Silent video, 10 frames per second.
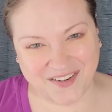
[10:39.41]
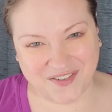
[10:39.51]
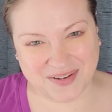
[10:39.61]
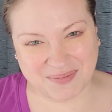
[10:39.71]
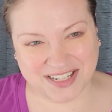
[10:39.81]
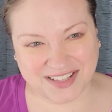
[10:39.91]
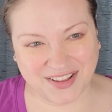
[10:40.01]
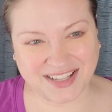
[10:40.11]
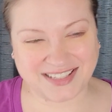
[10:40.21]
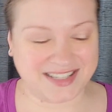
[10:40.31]
everybody
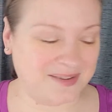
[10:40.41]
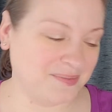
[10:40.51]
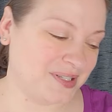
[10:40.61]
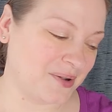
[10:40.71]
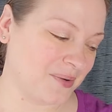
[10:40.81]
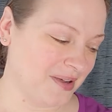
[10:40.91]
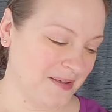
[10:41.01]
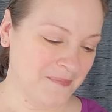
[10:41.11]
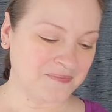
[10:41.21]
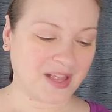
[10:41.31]
likes them. So
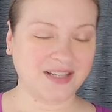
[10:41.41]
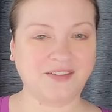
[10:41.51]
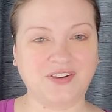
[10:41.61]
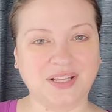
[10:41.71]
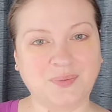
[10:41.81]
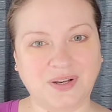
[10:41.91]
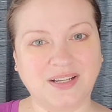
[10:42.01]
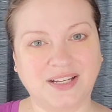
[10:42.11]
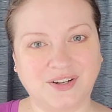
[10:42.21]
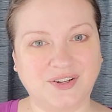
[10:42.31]
I definitely want to
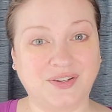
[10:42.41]
hear